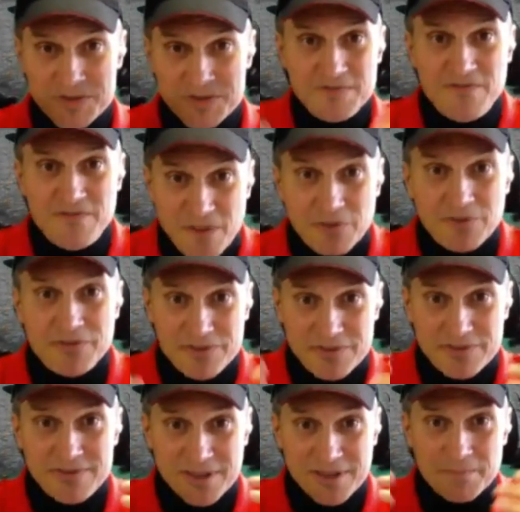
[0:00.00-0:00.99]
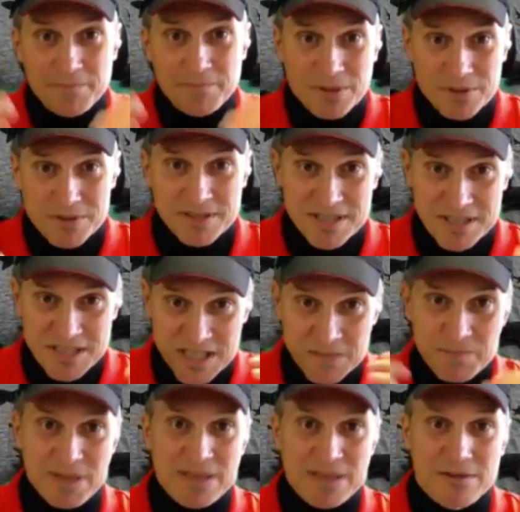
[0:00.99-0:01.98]
felt the compulsion to
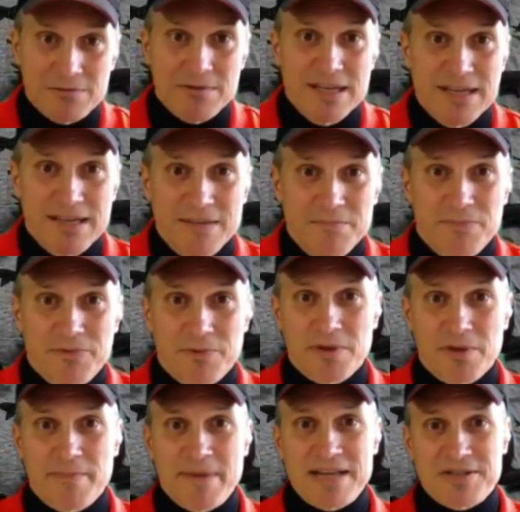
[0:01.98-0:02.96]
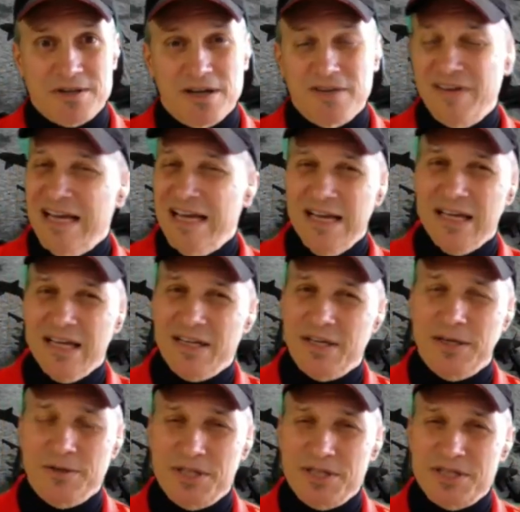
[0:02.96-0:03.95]
spit the reg and throw the mask off.
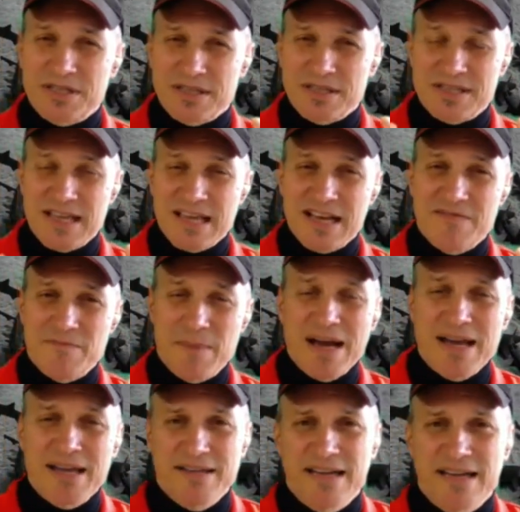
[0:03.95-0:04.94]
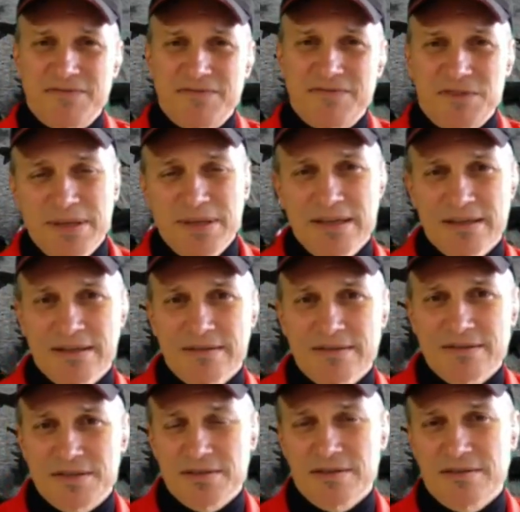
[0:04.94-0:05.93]
You know, just the state of mind you'd have to be in
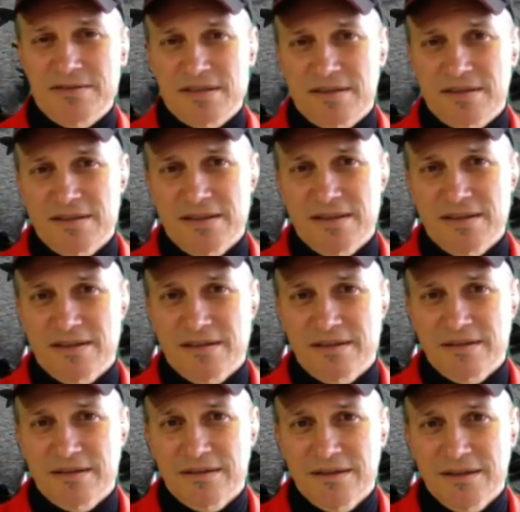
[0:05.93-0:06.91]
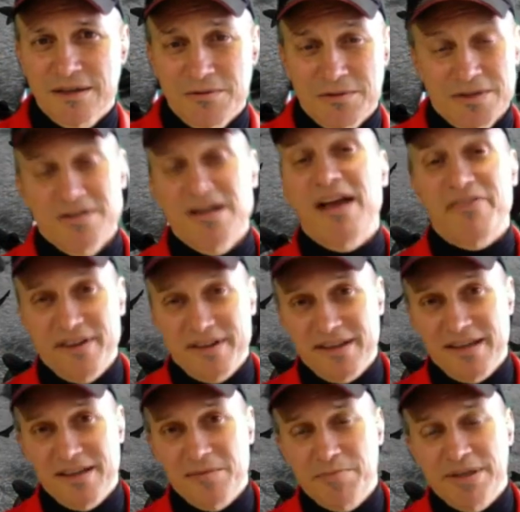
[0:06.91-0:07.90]
to, to think, you know, you're not
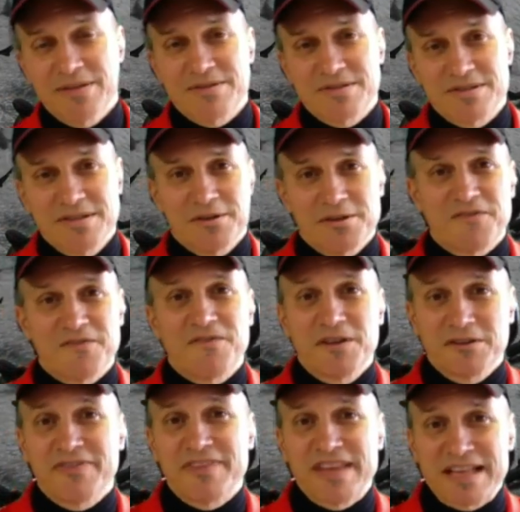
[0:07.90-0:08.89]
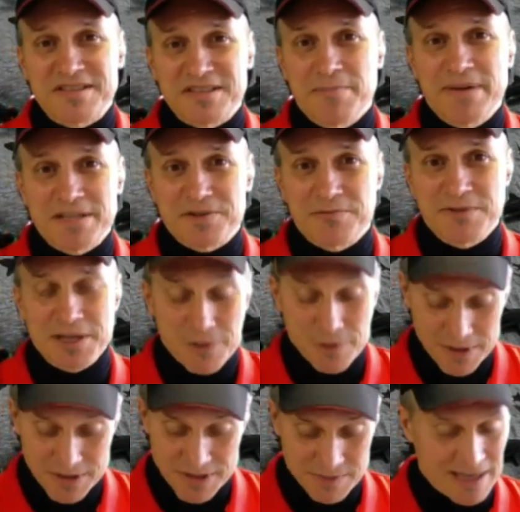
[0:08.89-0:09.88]
thinking, but, you know, to feel that that's the best
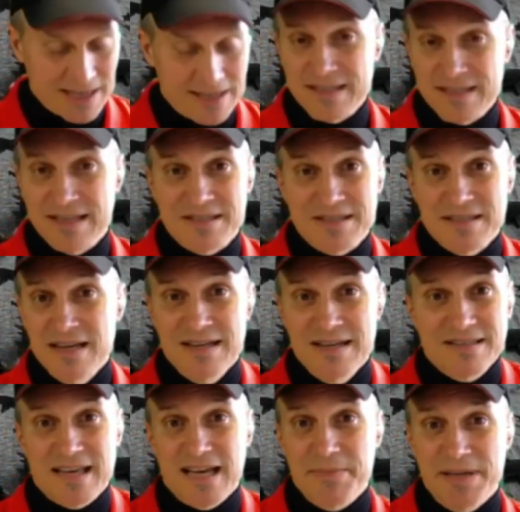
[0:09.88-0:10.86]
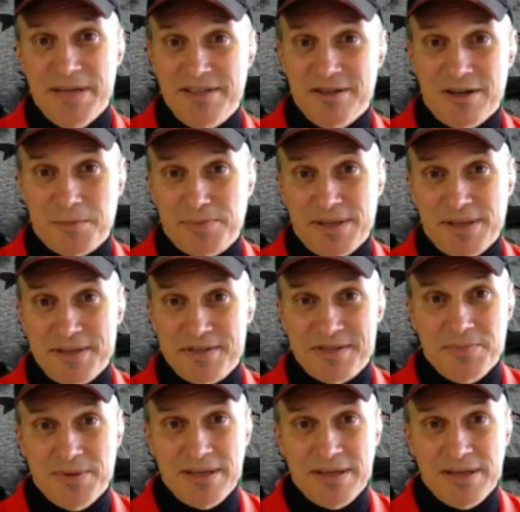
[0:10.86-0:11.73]
recourse, man. It, it's, it's got to be a dark place to